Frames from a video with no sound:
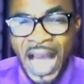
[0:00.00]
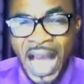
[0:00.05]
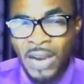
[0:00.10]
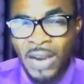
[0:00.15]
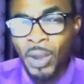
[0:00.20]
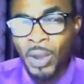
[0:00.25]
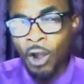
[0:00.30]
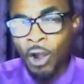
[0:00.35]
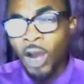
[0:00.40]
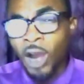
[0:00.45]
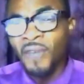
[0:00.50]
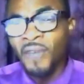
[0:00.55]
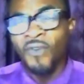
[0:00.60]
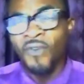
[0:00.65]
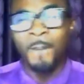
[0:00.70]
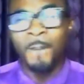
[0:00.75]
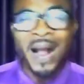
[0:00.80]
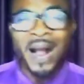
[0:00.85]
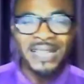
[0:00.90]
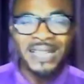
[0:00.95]
And they were calling
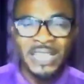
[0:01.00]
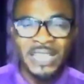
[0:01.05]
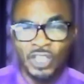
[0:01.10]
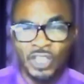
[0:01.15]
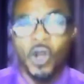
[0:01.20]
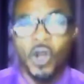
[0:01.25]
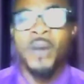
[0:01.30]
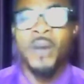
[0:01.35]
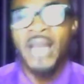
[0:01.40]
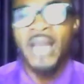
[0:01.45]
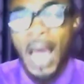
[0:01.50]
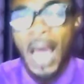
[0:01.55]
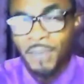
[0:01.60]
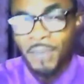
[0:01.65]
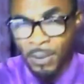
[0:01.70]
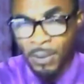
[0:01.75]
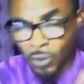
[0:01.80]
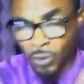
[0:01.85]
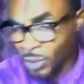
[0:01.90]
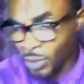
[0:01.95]
for partners to come and help
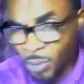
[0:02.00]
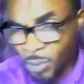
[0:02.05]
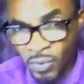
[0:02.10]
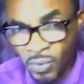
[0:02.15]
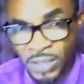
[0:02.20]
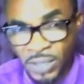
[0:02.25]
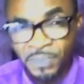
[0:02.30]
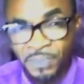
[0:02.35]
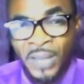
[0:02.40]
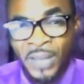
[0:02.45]
them to remove it.